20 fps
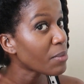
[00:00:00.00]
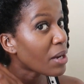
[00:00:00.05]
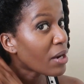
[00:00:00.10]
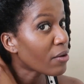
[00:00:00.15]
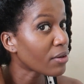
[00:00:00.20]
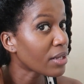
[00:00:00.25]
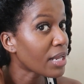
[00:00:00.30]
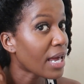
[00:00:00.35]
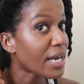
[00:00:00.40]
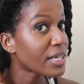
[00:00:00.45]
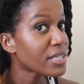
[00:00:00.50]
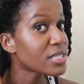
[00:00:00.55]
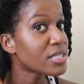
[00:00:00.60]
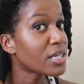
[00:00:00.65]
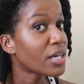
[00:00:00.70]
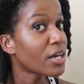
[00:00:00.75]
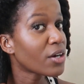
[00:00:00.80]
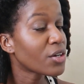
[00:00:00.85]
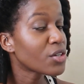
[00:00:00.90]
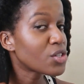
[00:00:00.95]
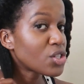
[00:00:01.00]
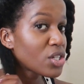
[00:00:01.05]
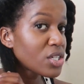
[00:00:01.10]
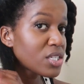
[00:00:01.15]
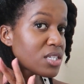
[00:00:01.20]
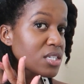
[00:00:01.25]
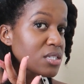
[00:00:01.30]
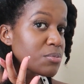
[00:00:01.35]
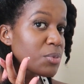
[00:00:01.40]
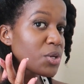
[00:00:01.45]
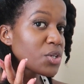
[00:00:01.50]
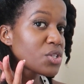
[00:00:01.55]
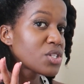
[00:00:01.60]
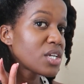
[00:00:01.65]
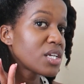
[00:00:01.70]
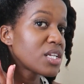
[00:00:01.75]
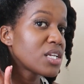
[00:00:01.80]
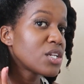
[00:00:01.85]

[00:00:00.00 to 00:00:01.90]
of my relaxed hair just as much as I